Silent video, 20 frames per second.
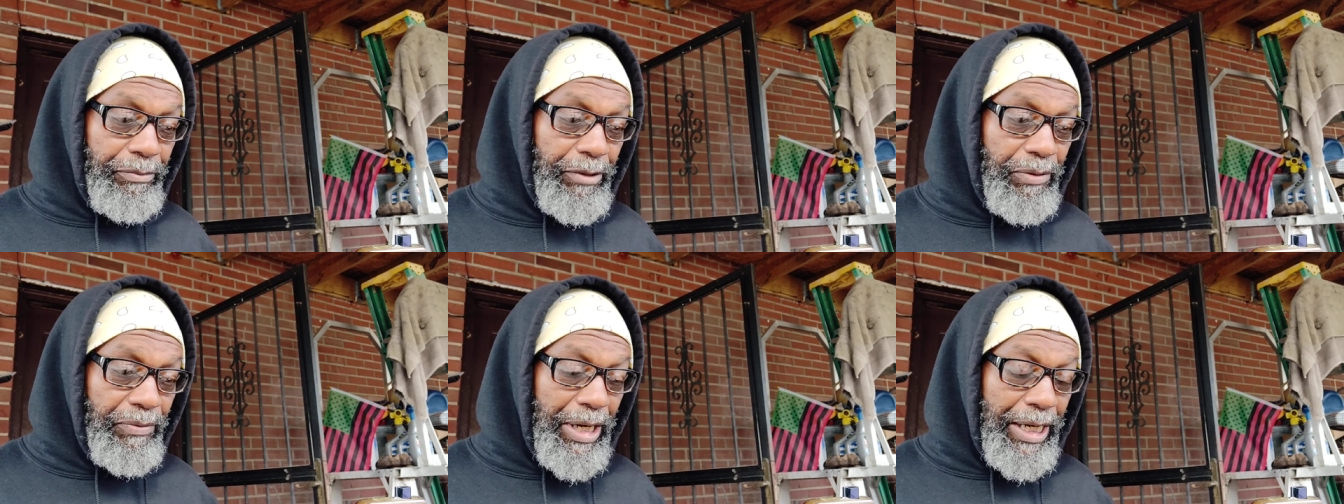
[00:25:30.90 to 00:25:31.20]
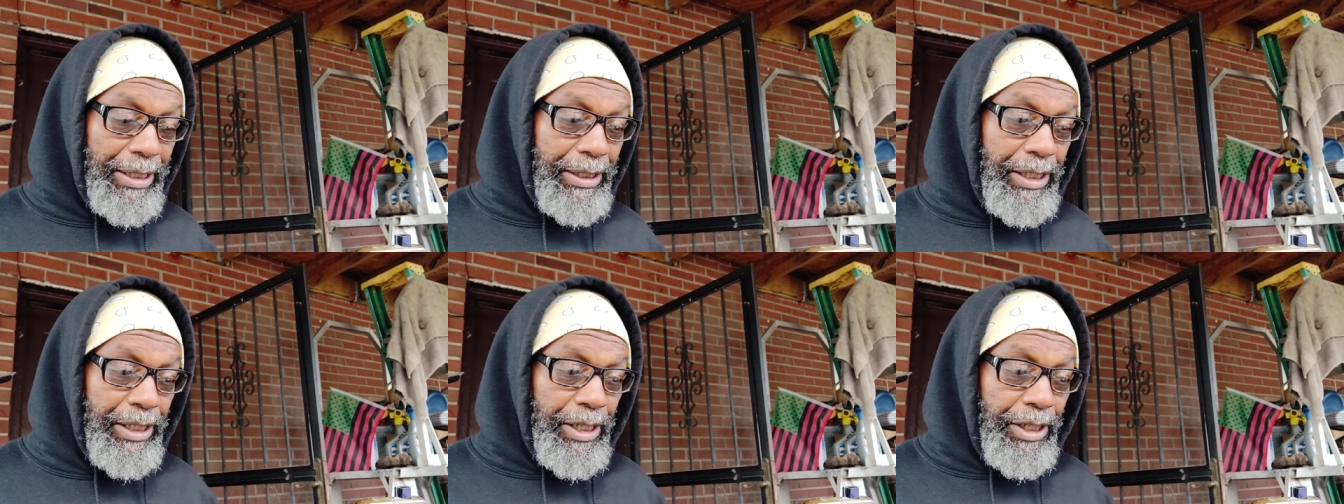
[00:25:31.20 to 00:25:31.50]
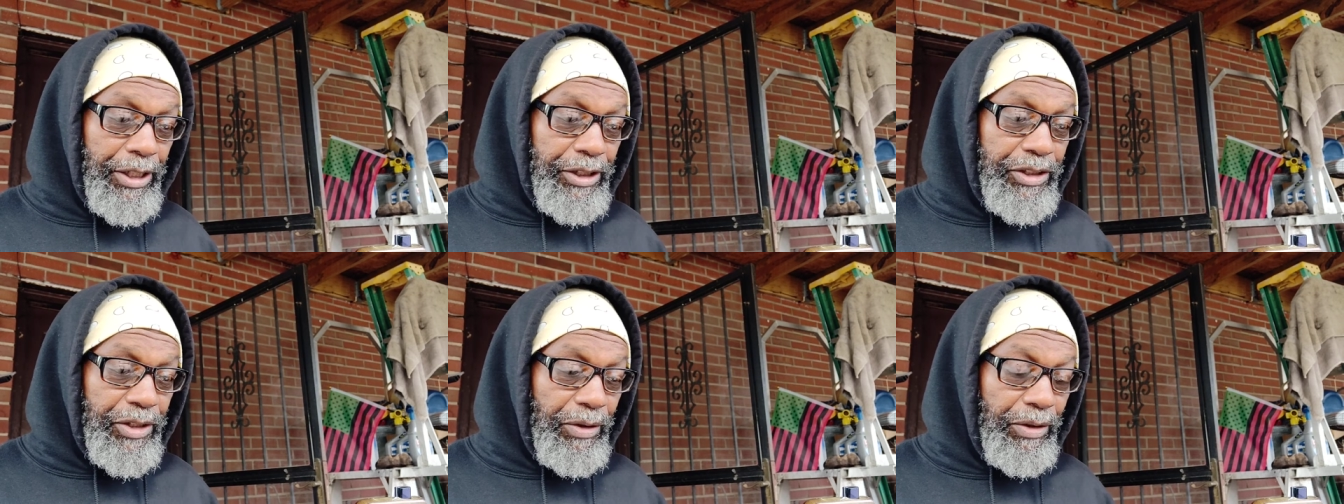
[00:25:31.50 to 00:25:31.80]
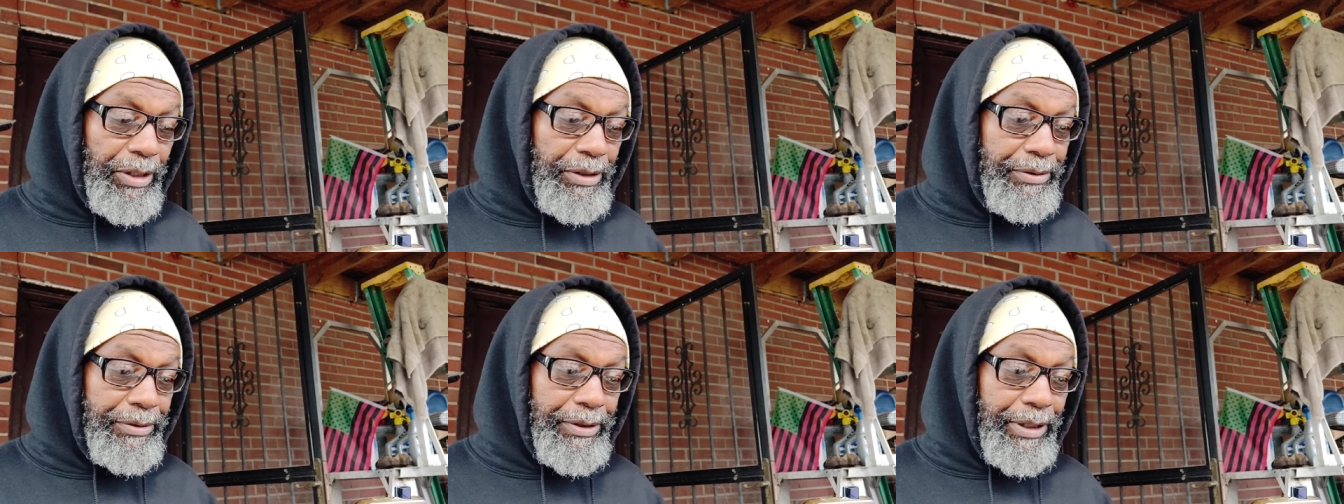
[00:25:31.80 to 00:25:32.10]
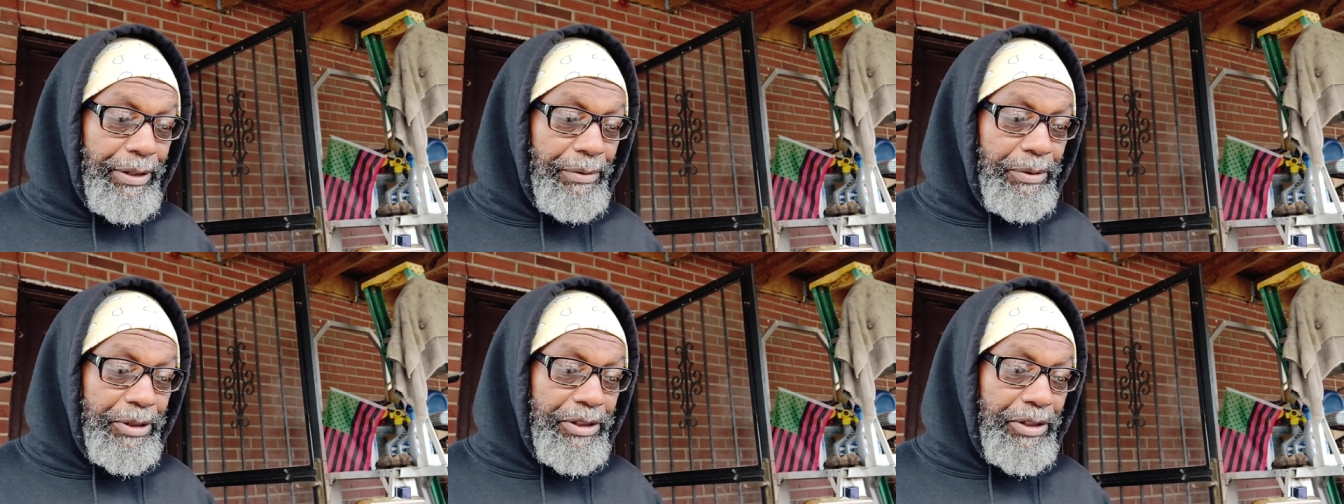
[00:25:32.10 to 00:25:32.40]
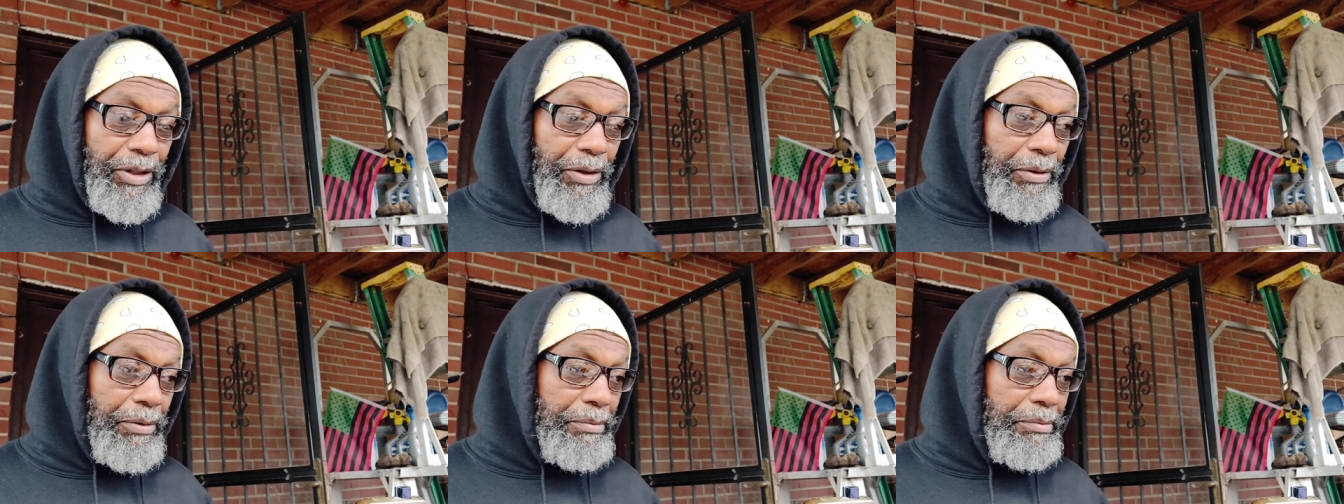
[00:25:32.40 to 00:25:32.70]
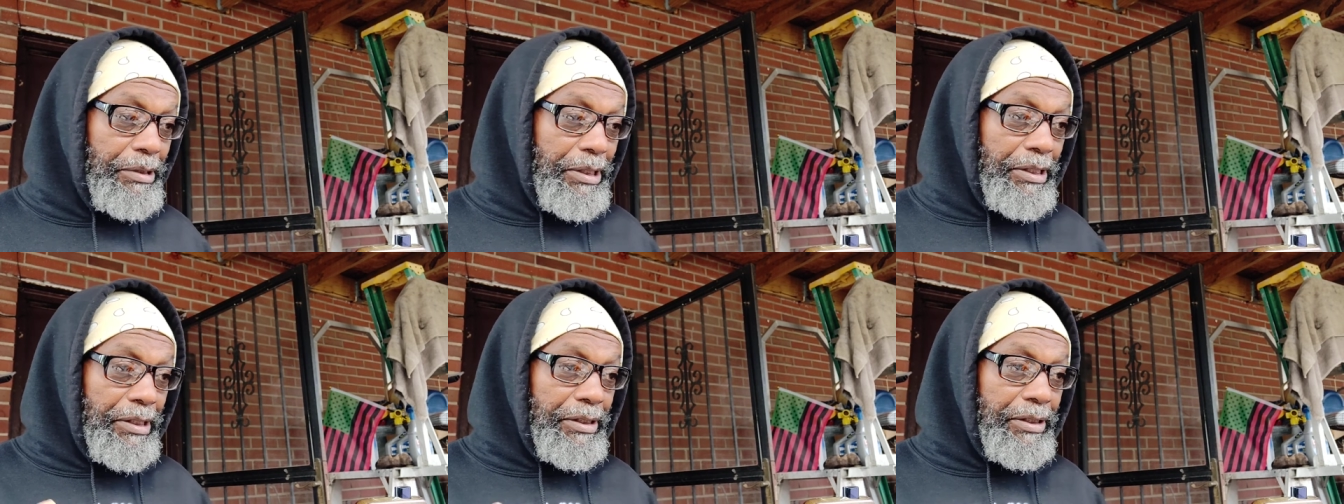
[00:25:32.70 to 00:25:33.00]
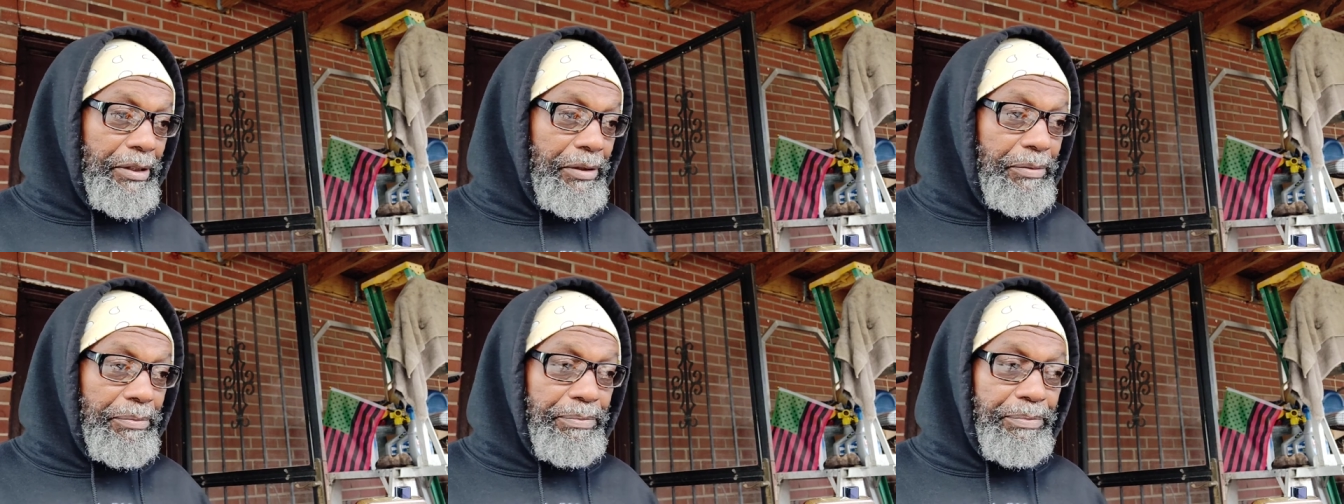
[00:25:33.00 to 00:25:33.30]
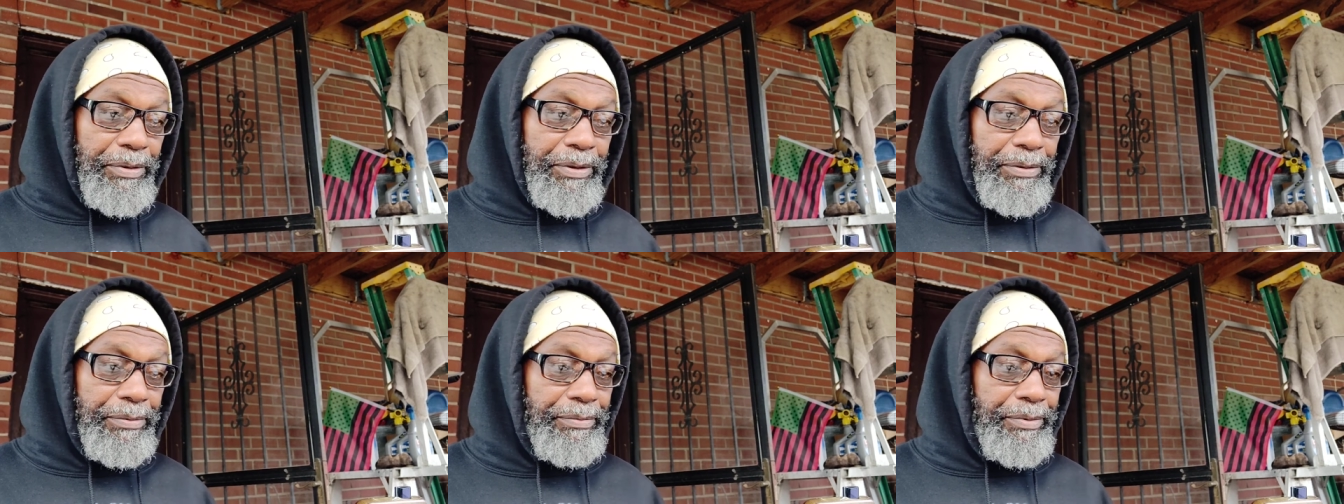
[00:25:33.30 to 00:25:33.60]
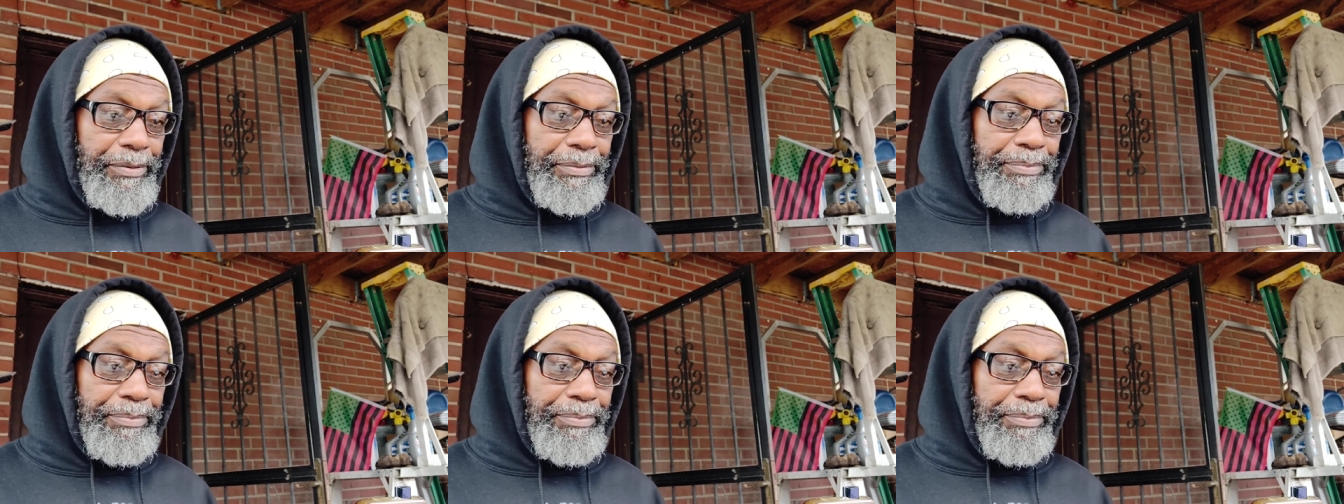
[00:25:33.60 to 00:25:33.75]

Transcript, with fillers: right? So it, it was no, no uh,